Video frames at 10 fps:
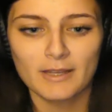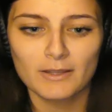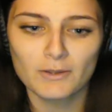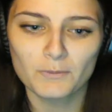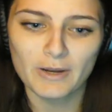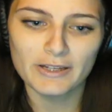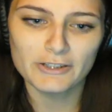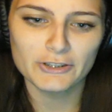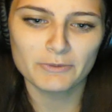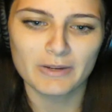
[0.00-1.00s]
the way
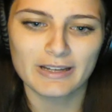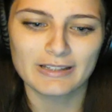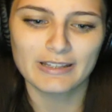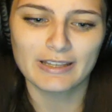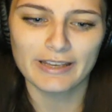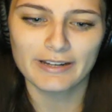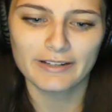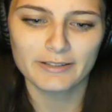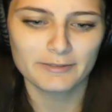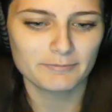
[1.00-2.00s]
she went and get
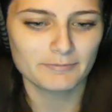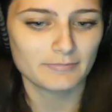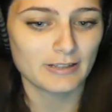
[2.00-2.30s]
him,